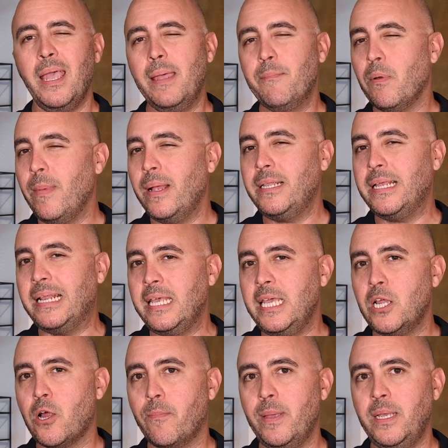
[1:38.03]
Implementing
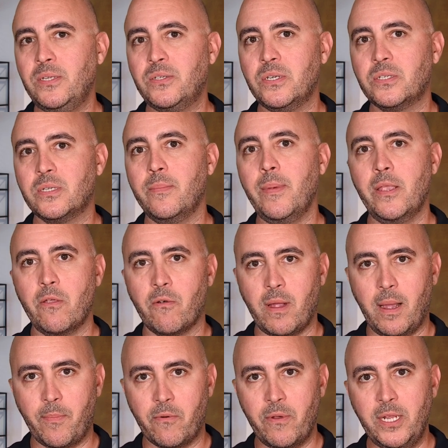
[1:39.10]
an ERP system in your
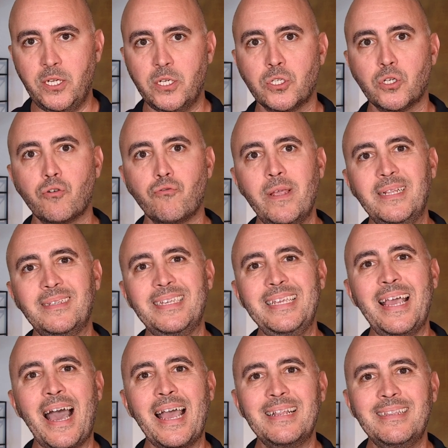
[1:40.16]
operations creates
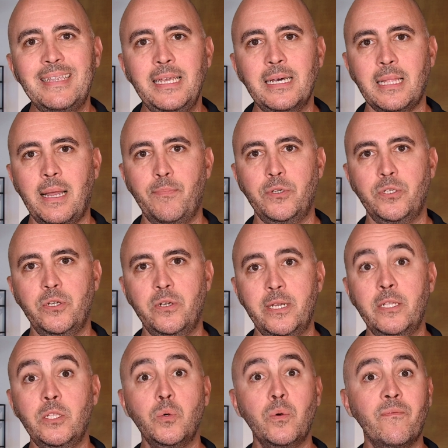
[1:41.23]
the ideal
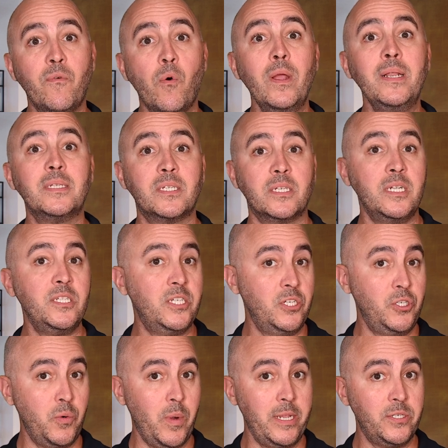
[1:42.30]
opportunity to avoid such
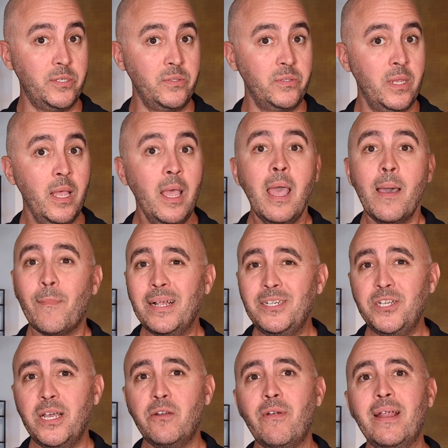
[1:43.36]
situations by
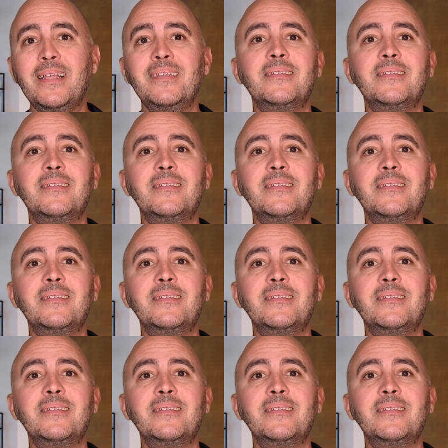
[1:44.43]
generating